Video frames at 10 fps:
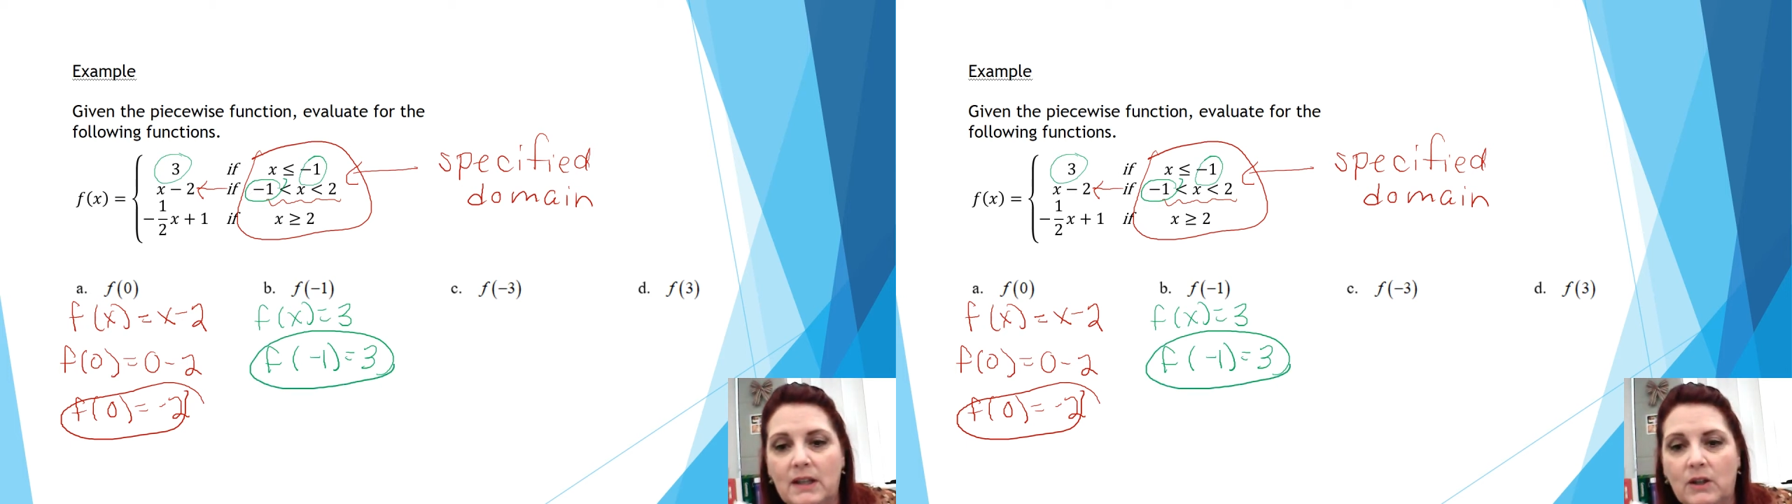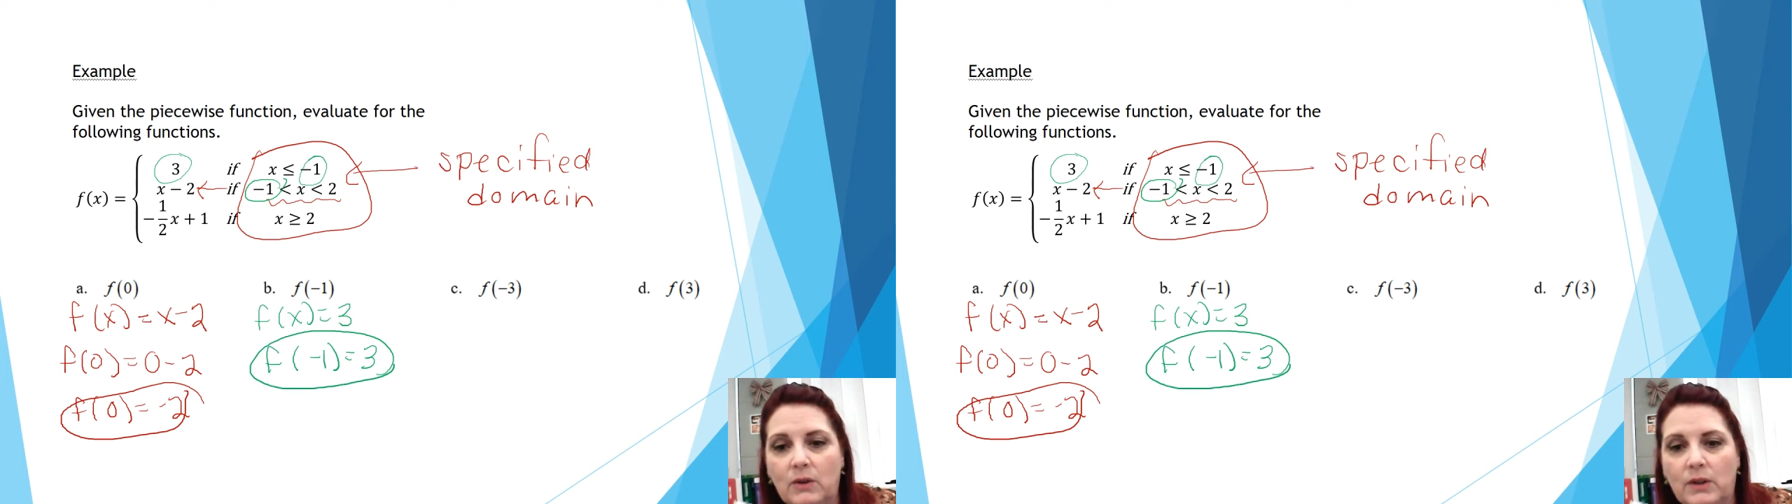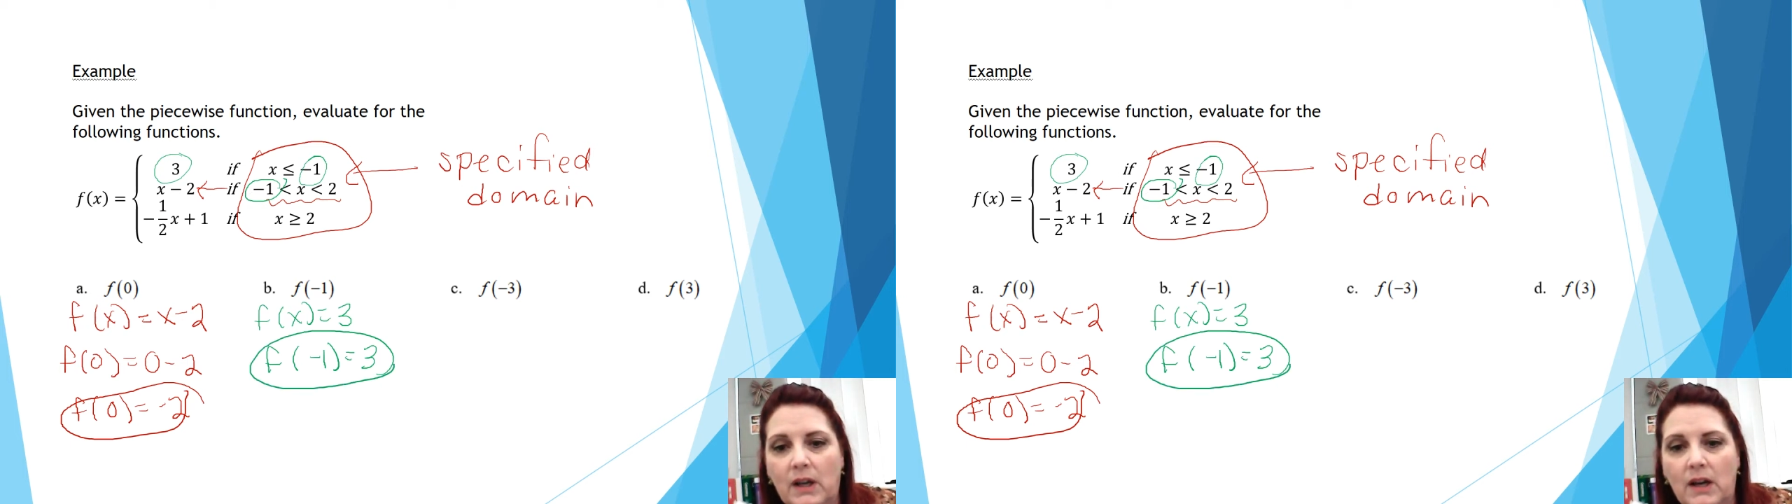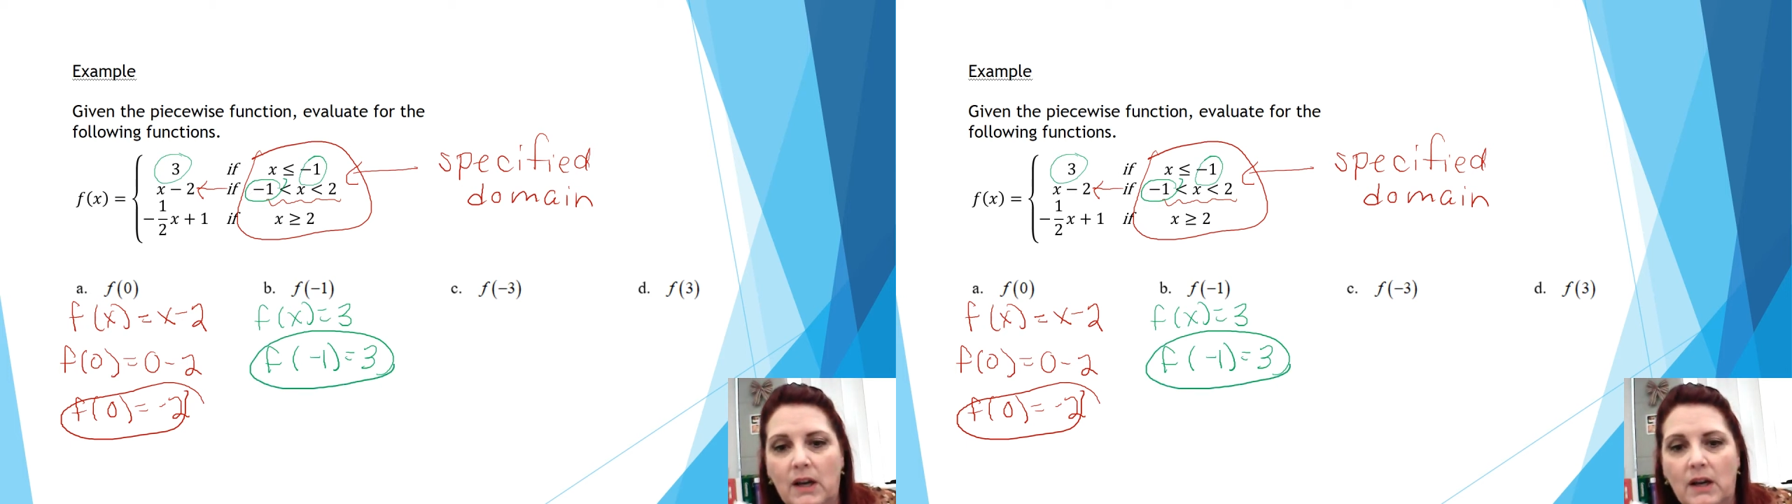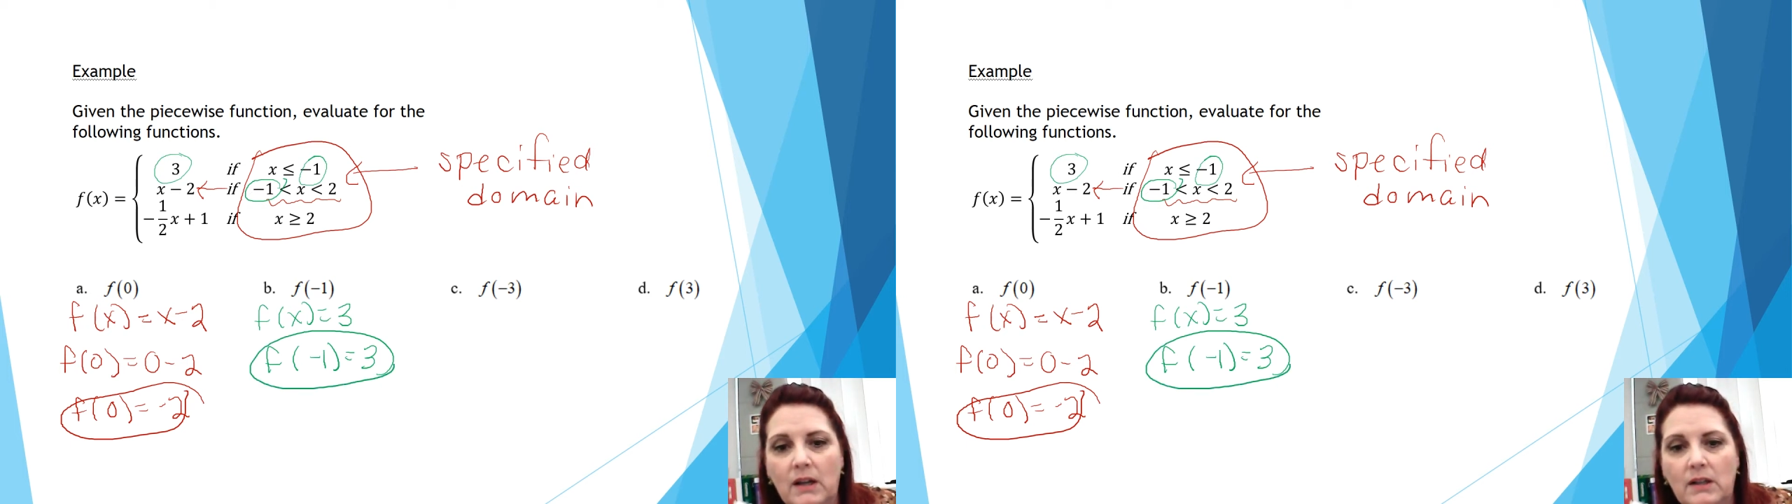take a look
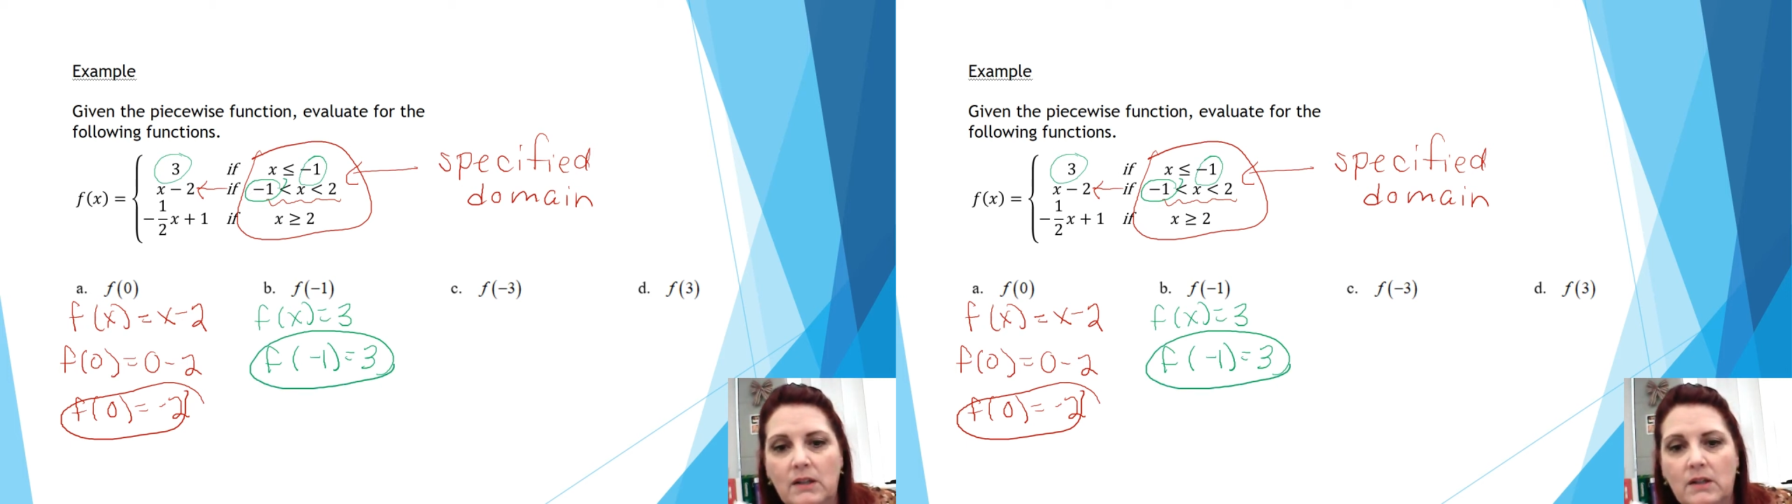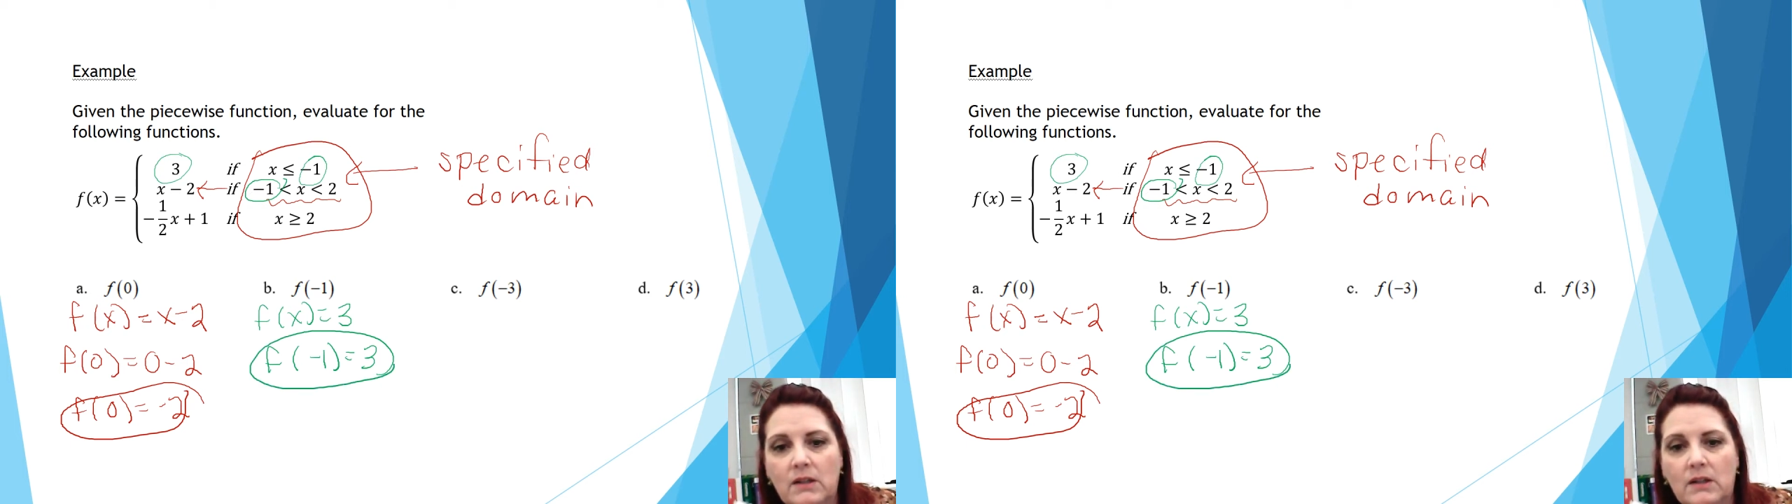at